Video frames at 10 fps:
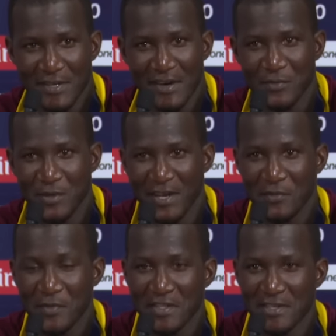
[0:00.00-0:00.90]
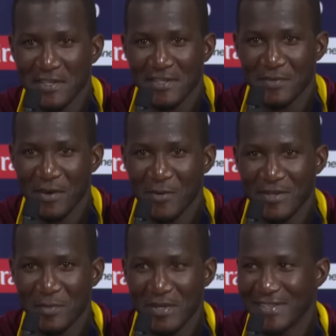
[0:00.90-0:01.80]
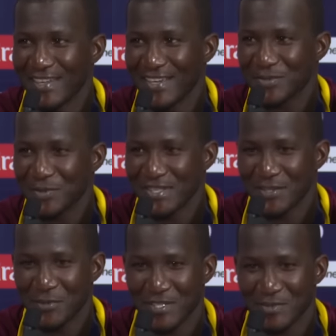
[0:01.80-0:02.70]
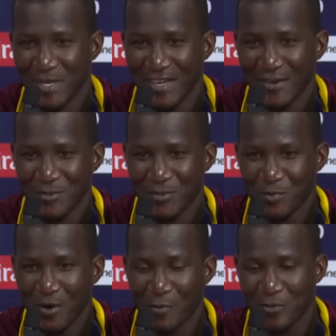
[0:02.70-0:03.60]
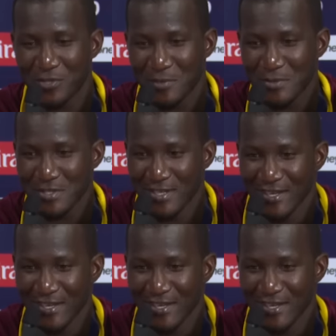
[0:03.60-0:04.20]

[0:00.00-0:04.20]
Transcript: have to get fitter if I want to play the next one, and Chris might have to do more push-ups.